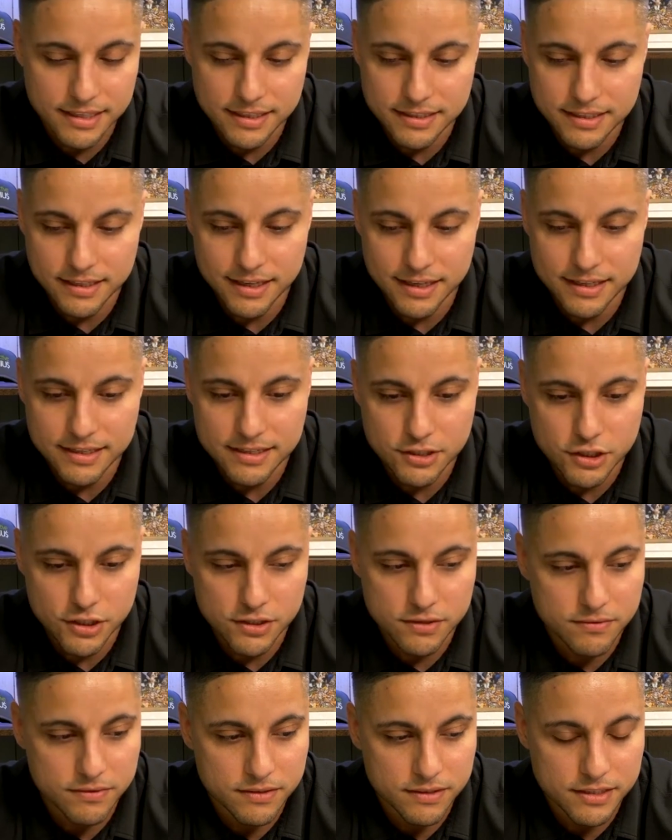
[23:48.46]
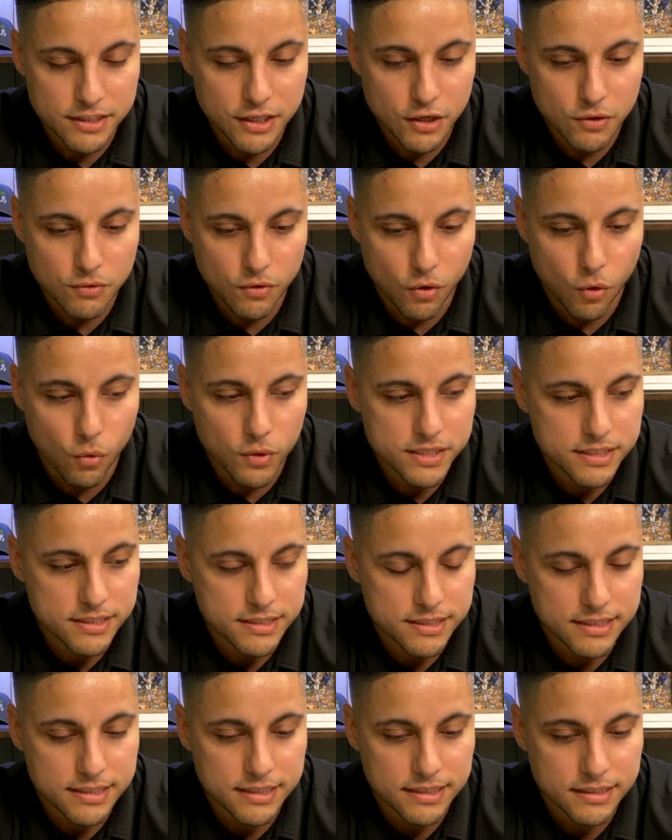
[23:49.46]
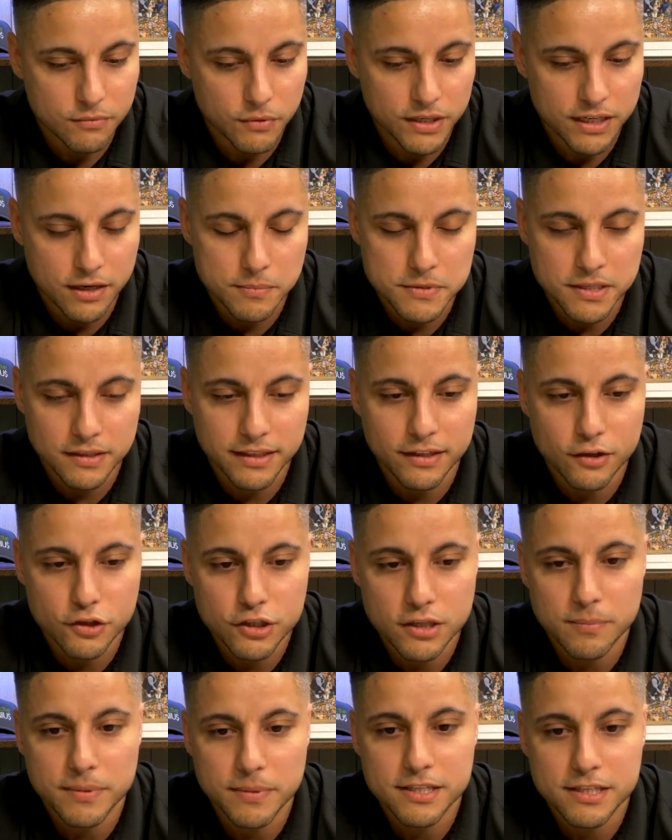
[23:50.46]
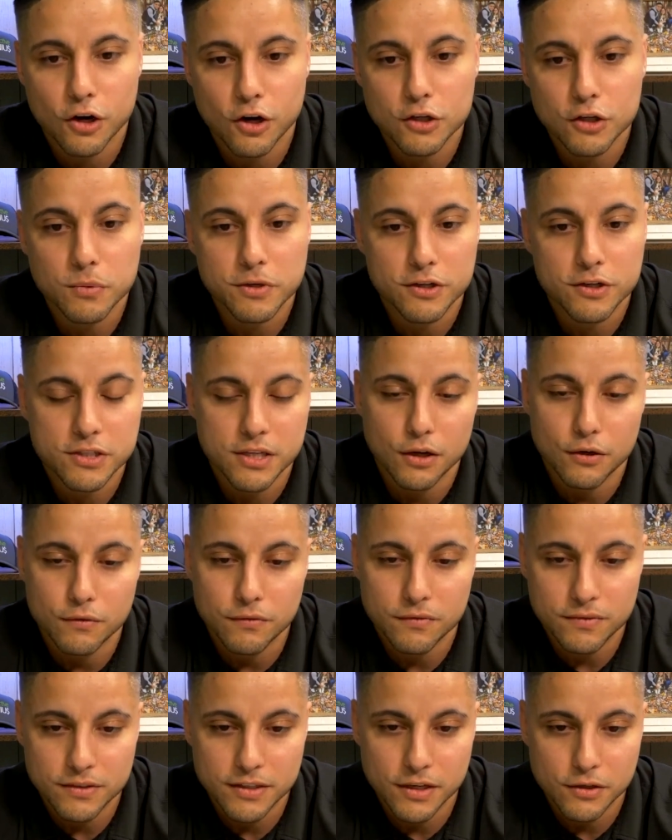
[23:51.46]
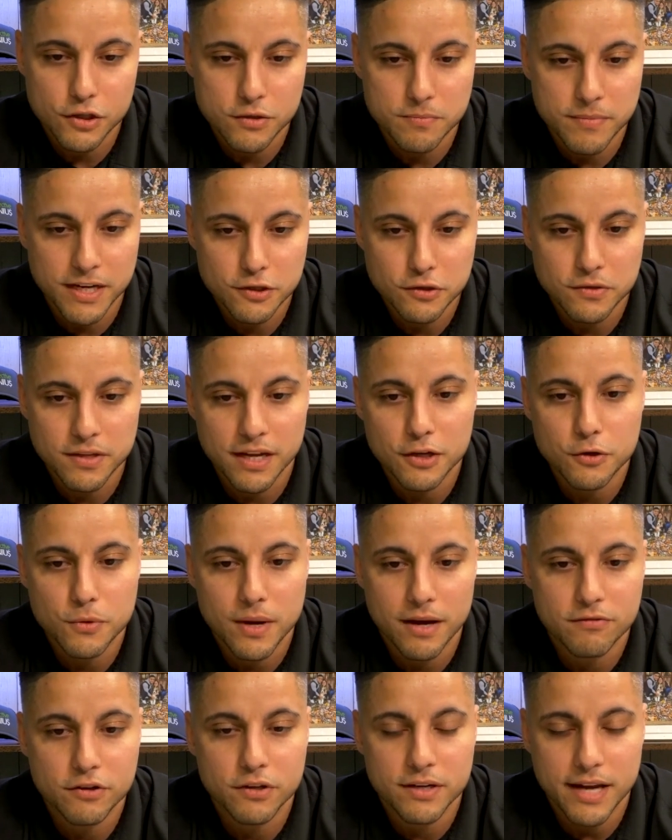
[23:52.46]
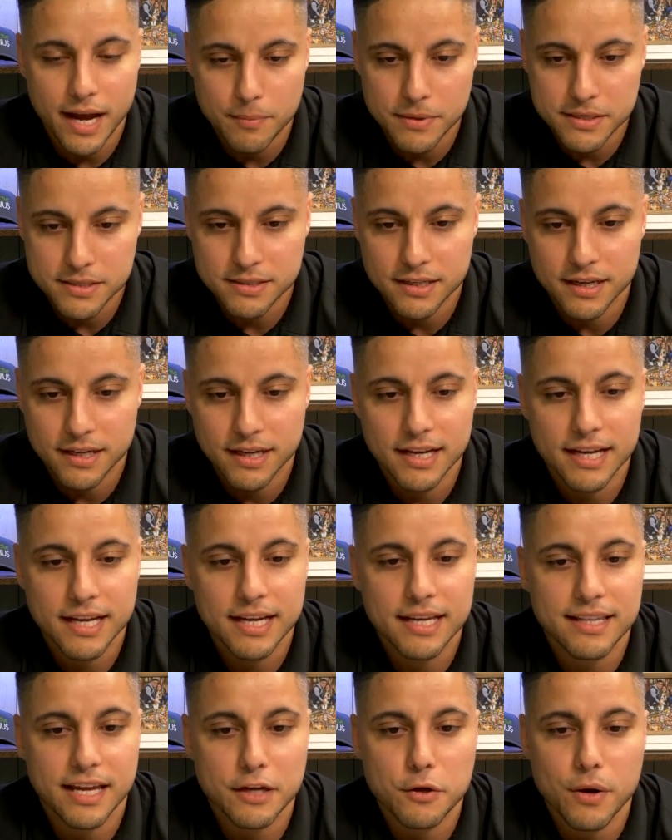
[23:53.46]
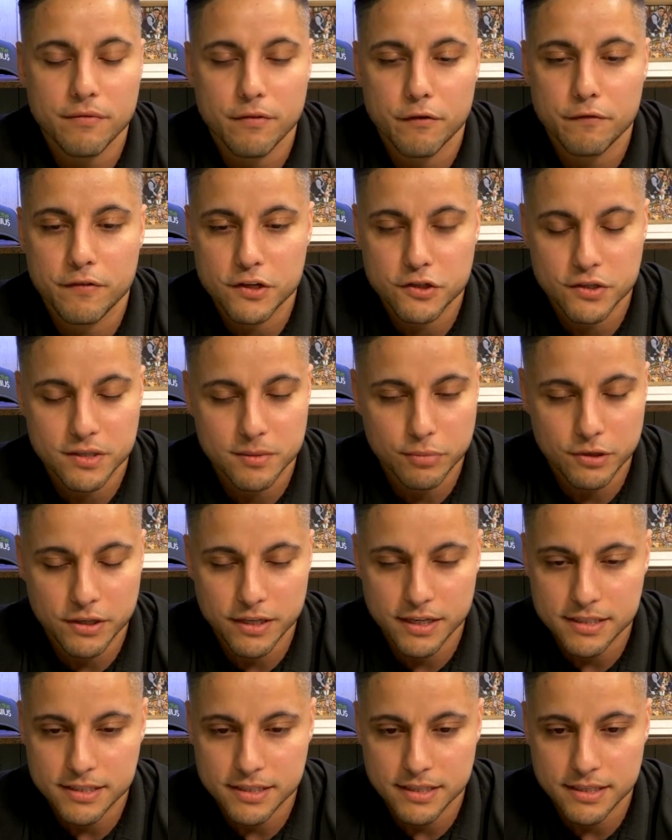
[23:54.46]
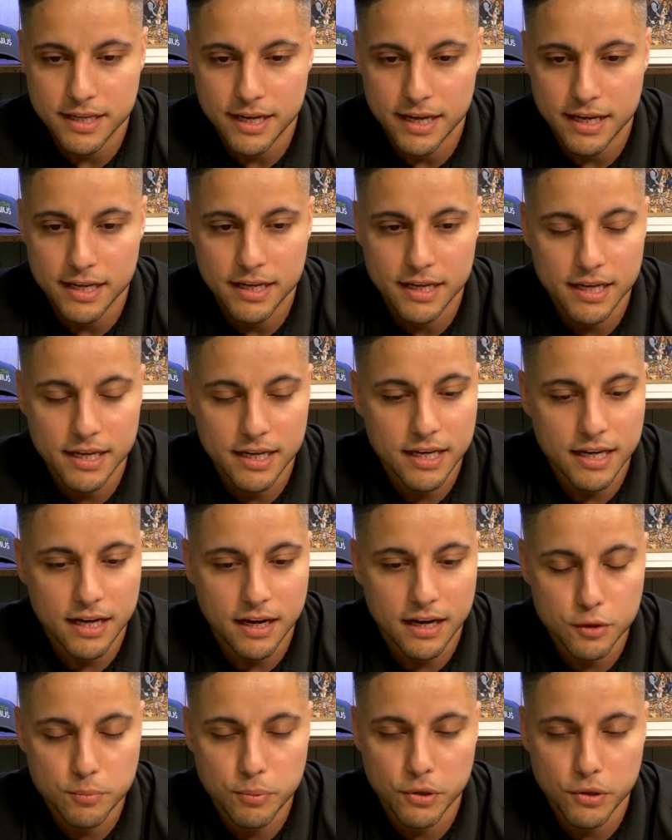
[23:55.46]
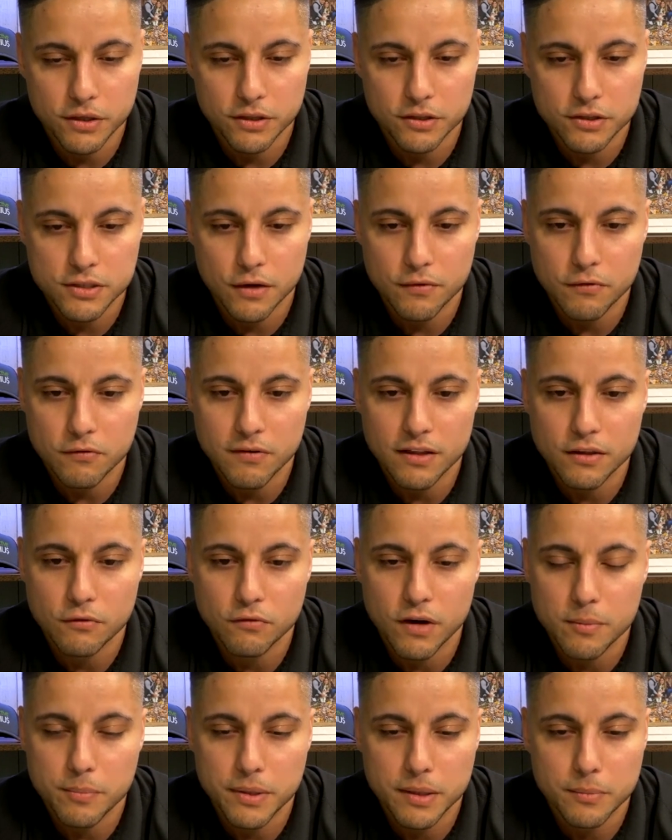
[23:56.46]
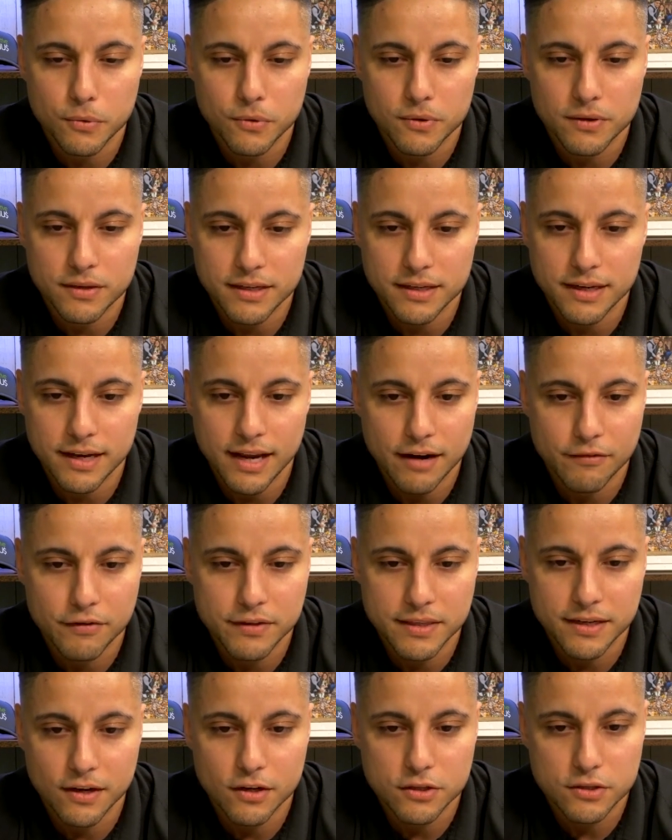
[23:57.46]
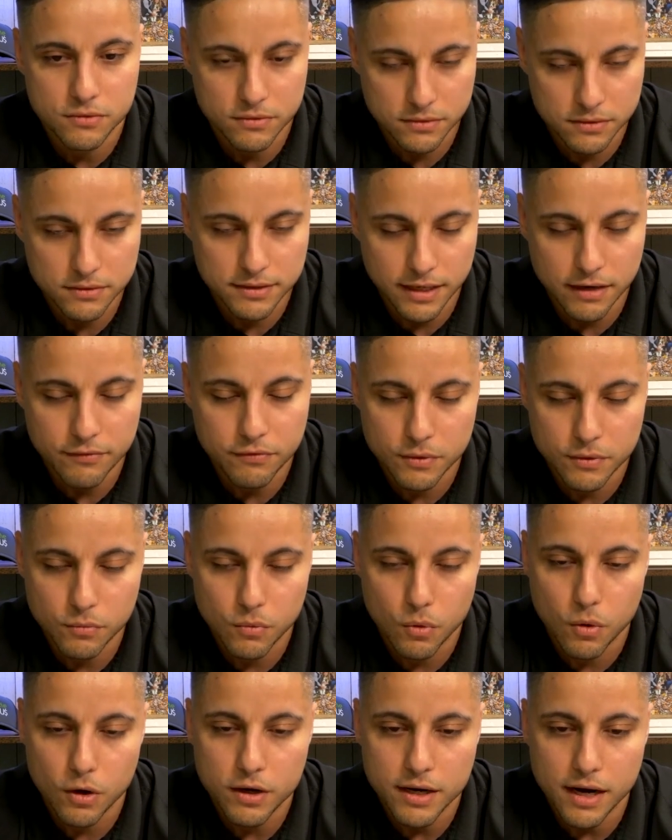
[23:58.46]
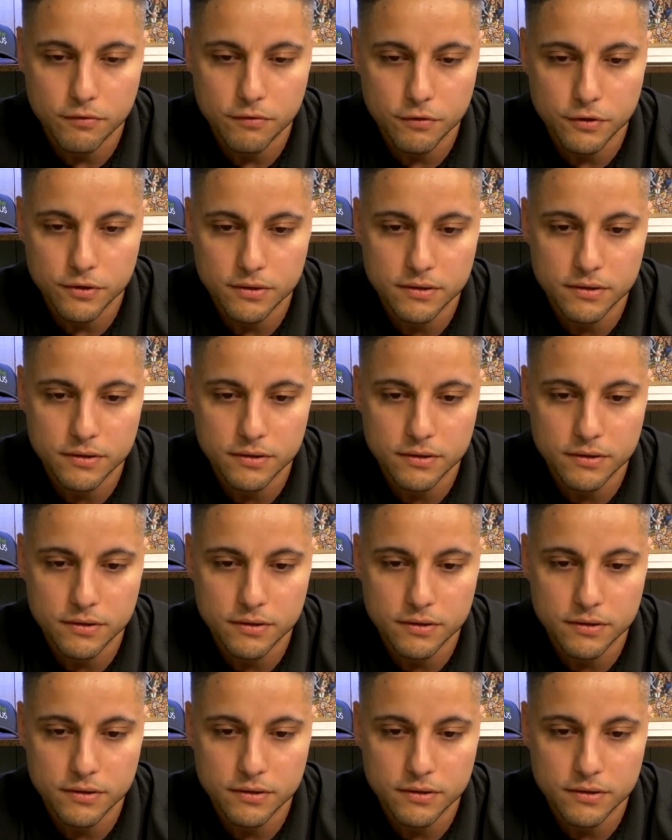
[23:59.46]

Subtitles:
to this, just, you know, always, when it comes to leadership, it starts with yourself. You know, just make sure that you have good habits, that you have a vision in place, and that you put yourself around the right people, and everything else definitely will work out for you.